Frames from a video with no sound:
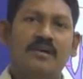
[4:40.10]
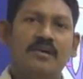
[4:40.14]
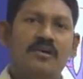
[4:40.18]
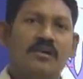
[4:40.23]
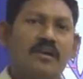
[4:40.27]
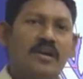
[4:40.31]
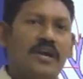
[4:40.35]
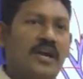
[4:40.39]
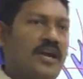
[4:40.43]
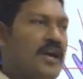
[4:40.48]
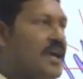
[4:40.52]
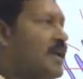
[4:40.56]

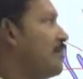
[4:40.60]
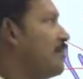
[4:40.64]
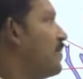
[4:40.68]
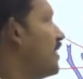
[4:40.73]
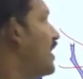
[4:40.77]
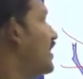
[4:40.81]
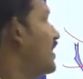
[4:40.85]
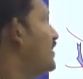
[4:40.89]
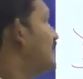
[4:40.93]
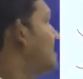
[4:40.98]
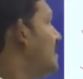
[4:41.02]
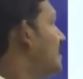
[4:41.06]
Okay,
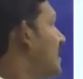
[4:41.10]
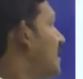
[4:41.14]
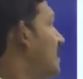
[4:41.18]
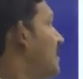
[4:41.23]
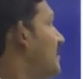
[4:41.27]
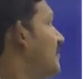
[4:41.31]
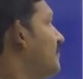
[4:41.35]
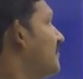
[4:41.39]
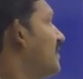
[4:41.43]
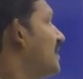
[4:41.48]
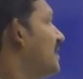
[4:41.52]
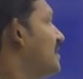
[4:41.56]
means
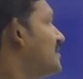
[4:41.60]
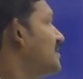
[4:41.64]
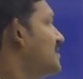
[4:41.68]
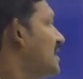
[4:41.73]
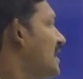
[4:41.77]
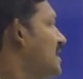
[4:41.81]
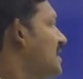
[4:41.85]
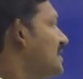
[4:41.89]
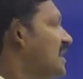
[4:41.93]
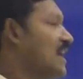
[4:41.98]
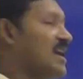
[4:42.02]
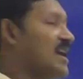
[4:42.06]
we will
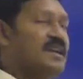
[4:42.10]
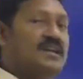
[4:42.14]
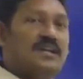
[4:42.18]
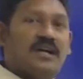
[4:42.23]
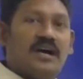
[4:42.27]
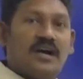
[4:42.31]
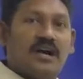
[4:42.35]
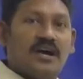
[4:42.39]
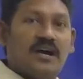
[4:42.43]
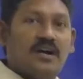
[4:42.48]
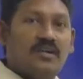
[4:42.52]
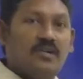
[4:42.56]
send that
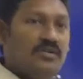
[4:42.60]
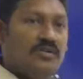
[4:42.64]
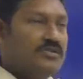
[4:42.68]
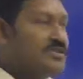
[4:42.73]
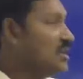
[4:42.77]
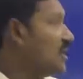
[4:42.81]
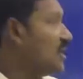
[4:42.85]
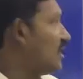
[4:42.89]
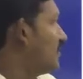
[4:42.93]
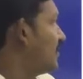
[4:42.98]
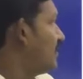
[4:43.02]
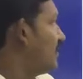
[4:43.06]
uh,
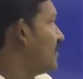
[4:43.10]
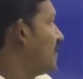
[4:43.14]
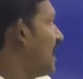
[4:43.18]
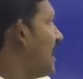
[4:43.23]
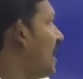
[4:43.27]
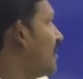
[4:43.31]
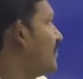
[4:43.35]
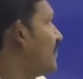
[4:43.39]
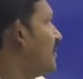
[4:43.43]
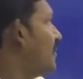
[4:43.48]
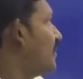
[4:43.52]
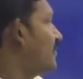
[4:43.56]
question with the
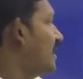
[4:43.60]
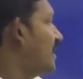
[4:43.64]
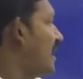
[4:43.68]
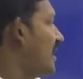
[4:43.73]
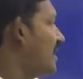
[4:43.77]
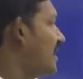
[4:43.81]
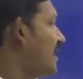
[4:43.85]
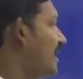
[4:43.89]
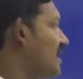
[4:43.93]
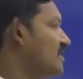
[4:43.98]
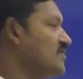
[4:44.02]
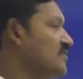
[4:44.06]
help of
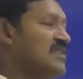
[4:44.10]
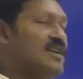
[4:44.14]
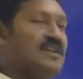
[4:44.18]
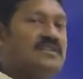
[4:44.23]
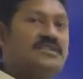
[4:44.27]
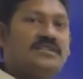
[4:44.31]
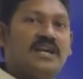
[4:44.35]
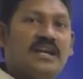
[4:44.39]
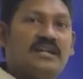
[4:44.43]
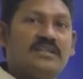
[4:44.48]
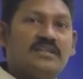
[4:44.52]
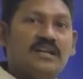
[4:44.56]
dendrites, we will
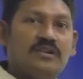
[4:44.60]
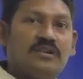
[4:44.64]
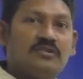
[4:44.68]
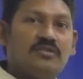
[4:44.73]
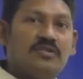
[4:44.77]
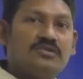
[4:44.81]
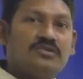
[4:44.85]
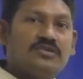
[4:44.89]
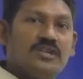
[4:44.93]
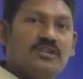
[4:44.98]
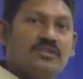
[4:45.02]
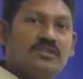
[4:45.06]
send that
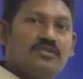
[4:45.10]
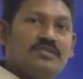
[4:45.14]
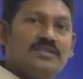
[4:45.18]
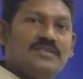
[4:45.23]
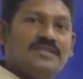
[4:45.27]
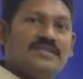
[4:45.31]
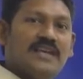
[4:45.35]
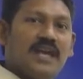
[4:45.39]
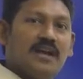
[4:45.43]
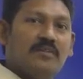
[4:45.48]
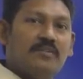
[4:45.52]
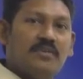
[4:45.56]
question to the
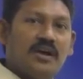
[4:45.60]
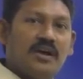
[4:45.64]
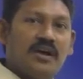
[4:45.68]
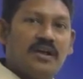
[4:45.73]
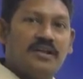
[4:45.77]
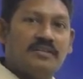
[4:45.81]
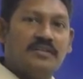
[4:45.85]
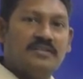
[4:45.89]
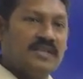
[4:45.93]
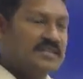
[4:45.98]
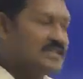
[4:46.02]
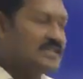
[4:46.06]
cell
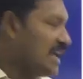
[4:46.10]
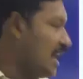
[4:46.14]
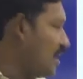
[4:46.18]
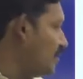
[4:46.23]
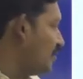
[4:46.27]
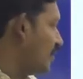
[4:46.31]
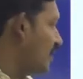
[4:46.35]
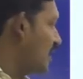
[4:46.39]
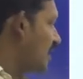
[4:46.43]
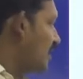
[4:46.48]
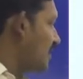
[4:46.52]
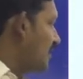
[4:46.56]
body. The cell
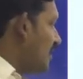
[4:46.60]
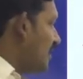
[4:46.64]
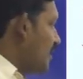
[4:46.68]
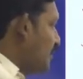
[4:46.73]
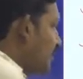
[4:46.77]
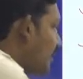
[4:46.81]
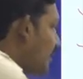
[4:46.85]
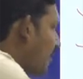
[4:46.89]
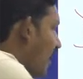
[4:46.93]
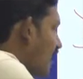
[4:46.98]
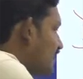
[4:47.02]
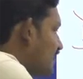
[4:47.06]
body
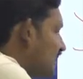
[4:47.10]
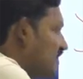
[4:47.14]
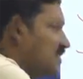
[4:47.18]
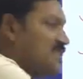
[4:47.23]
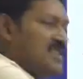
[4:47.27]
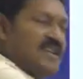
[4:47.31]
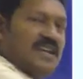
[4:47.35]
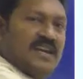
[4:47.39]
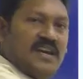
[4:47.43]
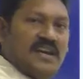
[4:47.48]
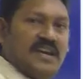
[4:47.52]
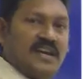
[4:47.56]
will
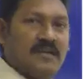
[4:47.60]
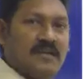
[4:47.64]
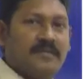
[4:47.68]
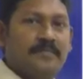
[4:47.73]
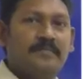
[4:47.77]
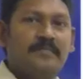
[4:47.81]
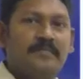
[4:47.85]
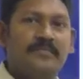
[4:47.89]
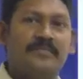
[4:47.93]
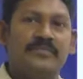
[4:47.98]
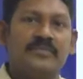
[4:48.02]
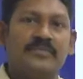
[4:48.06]
process here.
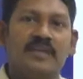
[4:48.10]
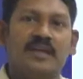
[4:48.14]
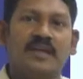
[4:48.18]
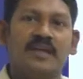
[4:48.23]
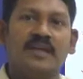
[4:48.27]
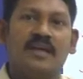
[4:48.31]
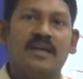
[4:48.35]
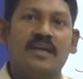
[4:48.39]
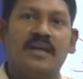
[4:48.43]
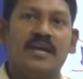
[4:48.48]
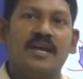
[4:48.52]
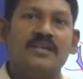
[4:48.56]

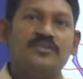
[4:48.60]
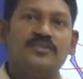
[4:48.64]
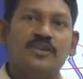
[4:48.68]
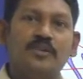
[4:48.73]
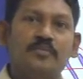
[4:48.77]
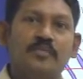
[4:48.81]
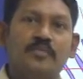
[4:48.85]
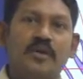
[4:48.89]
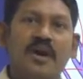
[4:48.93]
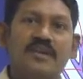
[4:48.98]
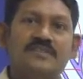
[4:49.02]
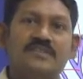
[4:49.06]
It
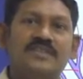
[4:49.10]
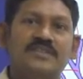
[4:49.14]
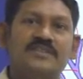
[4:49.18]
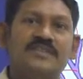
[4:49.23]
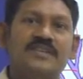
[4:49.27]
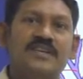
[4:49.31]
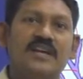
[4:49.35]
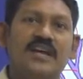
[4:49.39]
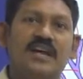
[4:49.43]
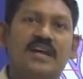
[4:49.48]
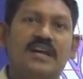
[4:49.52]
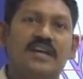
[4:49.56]
will process
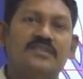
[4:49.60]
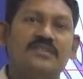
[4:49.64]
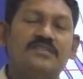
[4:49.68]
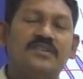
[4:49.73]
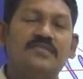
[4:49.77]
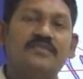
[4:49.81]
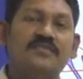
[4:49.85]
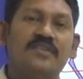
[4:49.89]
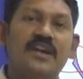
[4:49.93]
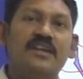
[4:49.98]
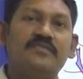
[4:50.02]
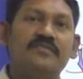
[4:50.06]
here. It
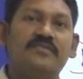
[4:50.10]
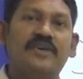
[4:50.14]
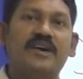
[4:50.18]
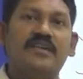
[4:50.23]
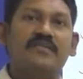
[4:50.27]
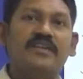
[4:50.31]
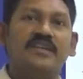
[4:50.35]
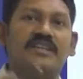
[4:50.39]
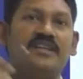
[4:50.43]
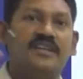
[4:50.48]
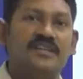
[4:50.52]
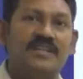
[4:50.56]
will verify
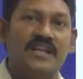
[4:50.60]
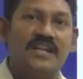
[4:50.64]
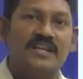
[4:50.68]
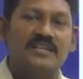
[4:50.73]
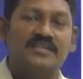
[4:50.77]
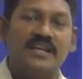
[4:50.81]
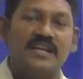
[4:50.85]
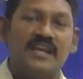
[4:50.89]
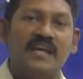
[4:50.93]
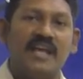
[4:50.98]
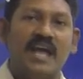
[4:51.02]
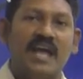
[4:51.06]
whether there
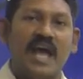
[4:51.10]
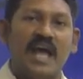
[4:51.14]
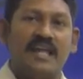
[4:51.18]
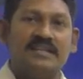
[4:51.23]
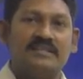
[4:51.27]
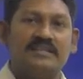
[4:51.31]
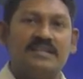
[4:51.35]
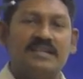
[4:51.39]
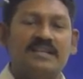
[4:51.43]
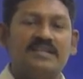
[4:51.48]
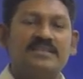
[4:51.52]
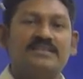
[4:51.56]
is any
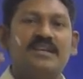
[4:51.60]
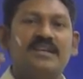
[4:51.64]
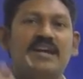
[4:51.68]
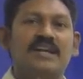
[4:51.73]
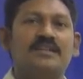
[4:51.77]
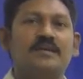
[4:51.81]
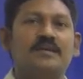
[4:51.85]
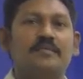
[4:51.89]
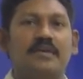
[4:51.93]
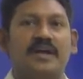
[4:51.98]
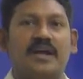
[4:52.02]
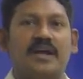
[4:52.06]
answer
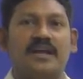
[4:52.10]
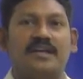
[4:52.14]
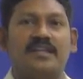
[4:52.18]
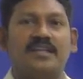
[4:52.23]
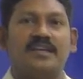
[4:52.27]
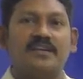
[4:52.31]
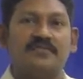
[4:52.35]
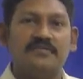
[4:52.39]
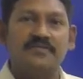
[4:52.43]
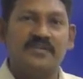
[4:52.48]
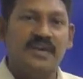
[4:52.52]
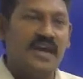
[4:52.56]
inside the brain.
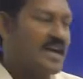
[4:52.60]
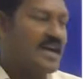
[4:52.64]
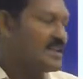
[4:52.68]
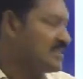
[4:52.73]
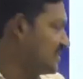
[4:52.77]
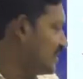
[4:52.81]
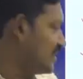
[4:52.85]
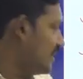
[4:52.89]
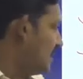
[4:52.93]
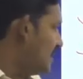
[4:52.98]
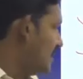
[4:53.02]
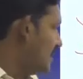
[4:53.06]
If
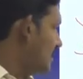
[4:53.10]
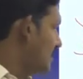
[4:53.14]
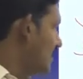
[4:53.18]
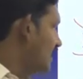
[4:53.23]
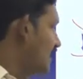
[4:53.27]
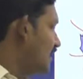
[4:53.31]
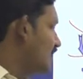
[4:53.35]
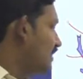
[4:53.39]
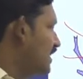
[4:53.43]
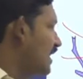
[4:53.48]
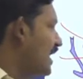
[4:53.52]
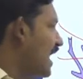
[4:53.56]
yes,
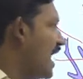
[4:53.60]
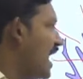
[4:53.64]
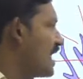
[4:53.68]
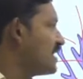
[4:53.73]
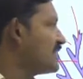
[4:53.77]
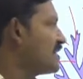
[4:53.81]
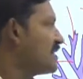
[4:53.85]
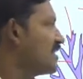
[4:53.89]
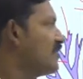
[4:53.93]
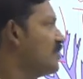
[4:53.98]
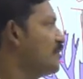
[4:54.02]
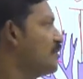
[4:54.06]
that
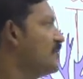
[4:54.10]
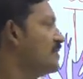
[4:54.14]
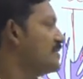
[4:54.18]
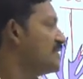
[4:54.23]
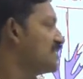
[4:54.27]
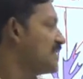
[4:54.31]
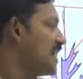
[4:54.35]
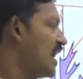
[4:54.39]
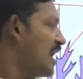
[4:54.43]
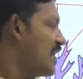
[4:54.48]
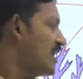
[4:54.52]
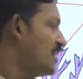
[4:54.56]
answer will be
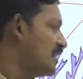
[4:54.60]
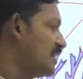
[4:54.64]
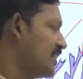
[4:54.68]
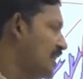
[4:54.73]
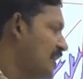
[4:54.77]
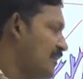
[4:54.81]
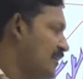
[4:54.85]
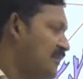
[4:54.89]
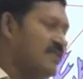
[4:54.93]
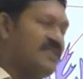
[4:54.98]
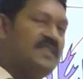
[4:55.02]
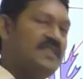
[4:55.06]
sent
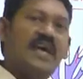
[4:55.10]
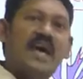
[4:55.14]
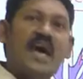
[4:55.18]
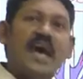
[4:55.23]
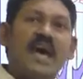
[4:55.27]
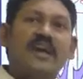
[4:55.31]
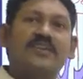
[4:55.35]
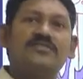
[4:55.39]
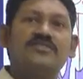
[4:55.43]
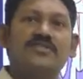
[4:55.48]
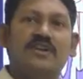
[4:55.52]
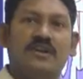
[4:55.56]
with the
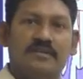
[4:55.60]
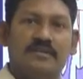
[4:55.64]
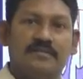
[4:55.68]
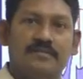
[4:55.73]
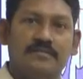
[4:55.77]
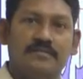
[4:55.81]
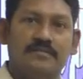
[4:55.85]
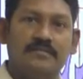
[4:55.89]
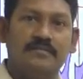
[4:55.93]
axon.